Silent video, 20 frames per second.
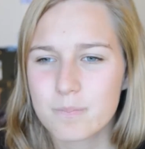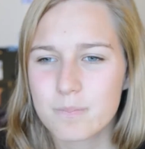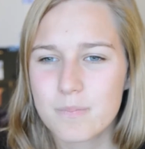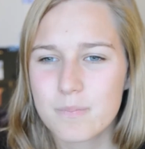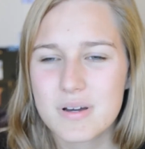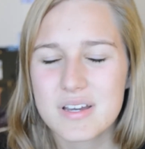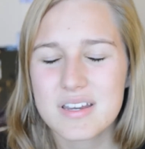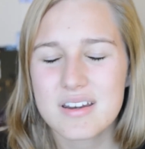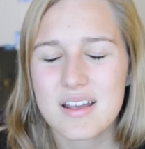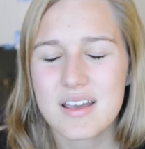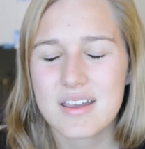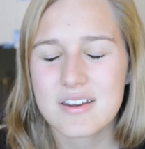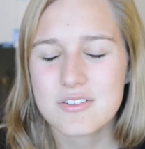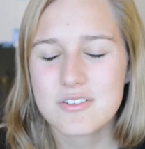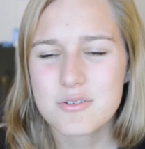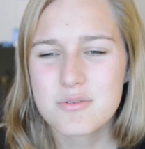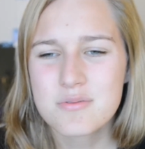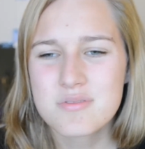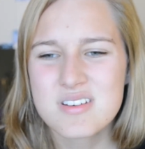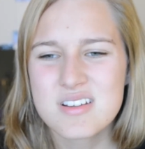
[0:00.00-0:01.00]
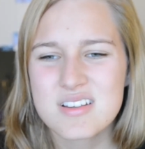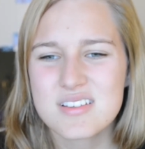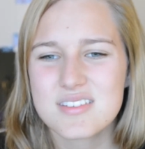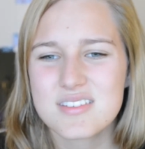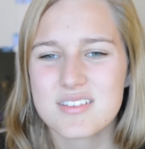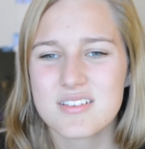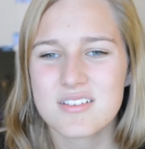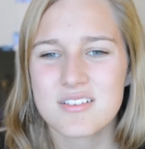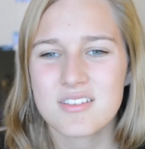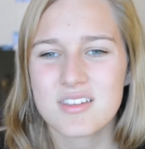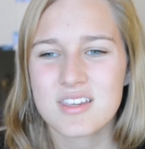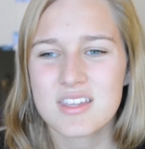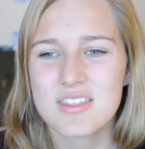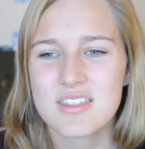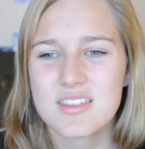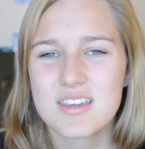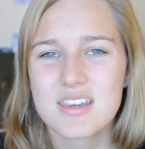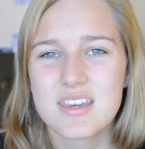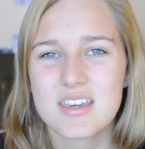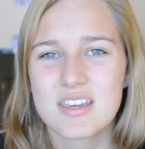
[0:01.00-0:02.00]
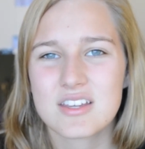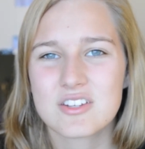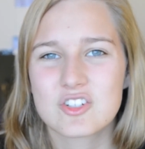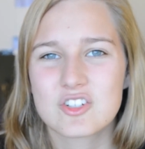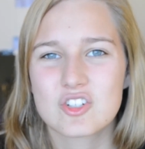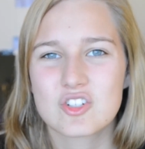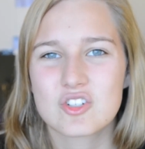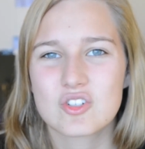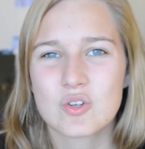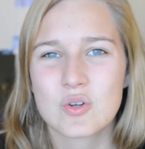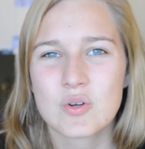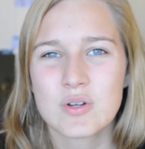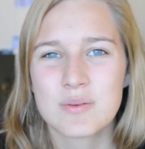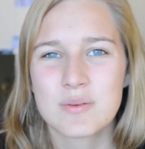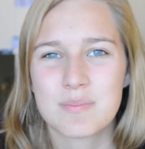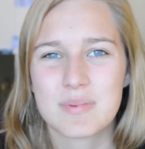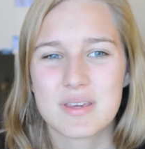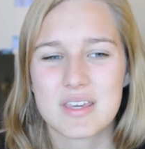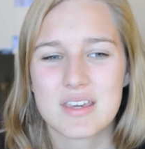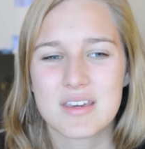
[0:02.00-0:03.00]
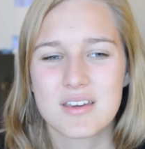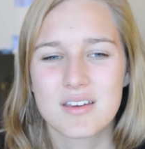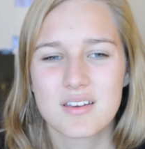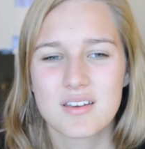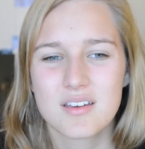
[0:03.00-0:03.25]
But I don't necessarily think it should be.